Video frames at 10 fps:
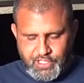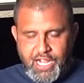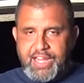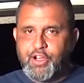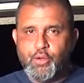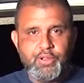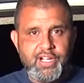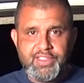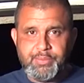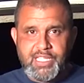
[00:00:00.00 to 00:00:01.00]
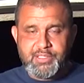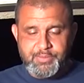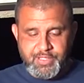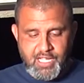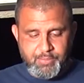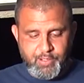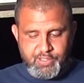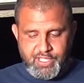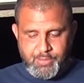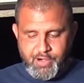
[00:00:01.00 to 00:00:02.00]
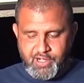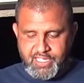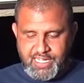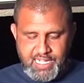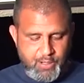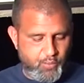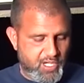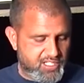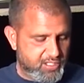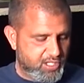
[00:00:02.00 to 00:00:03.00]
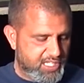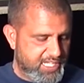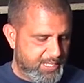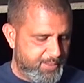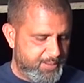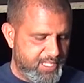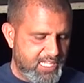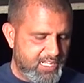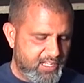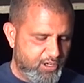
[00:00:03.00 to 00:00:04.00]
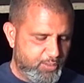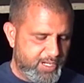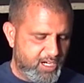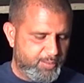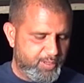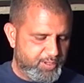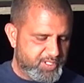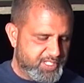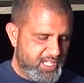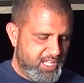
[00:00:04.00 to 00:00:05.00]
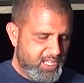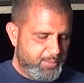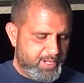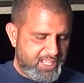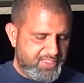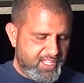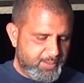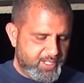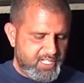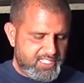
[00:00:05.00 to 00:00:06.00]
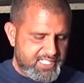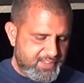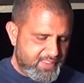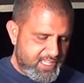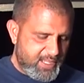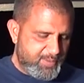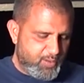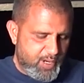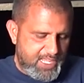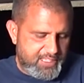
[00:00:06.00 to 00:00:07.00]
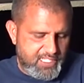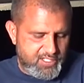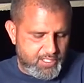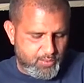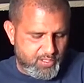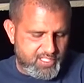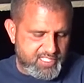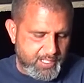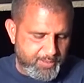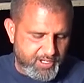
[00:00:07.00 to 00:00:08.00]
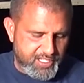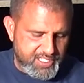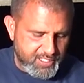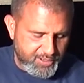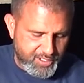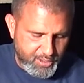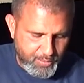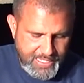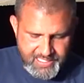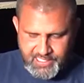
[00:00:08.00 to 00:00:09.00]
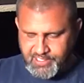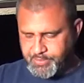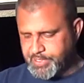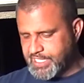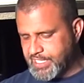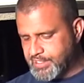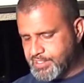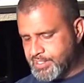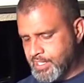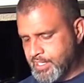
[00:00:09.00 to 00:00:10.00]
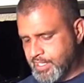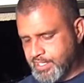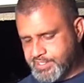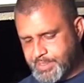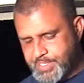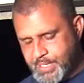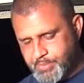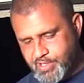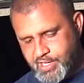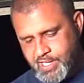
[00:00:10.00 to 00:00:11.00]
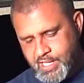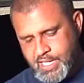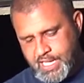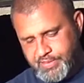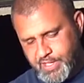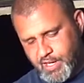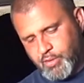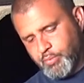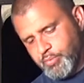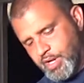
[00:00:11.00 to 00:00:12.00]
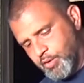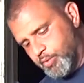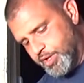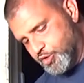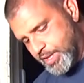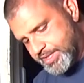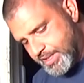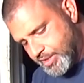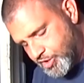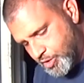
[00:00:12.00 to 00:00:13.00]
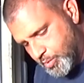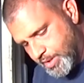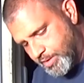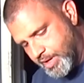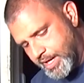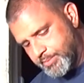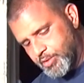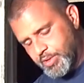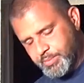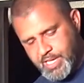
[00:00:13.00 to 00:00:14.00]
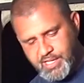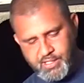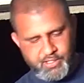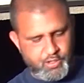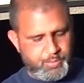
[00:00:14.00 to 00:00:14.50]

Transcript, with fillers: I know they're not the best uh, boots on the market, and I was looking at maybe getting a new pair of boots. But I think I'm going to save that. I'm going to ride these through the summer until the new race season begins in September, and then I'll, I'll readdress the issue whether or not I'm going to buy new